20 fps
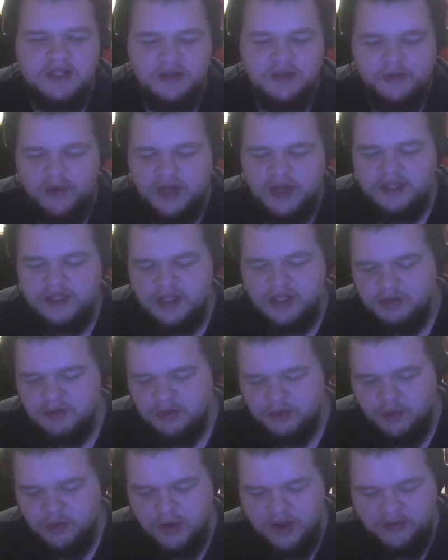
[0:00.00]
the question. That's
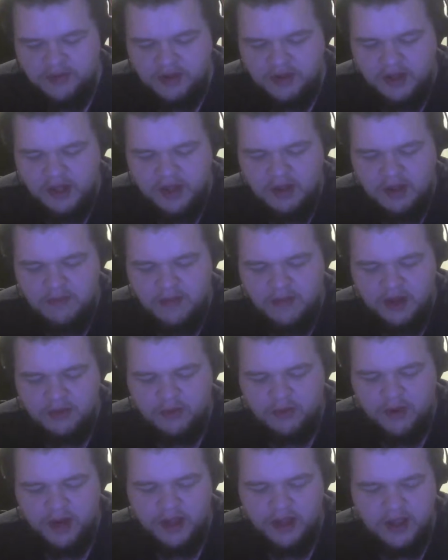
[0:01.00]
what we have to take in mind,
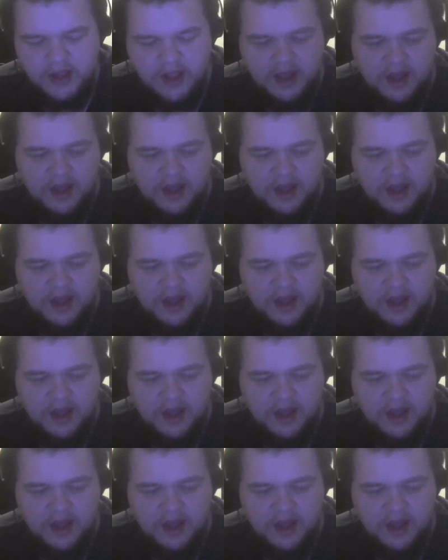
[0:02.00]
right?